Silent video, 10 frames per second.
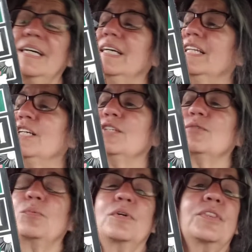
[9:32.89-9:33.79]
It is
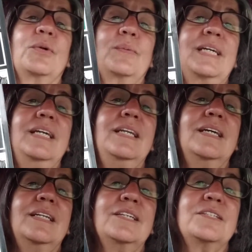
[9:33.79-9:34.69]
worth the read.
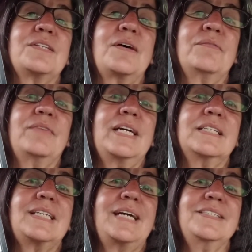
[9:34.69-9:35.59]
It is
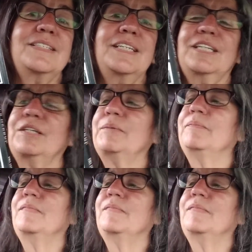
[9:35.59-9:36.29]
fantastic.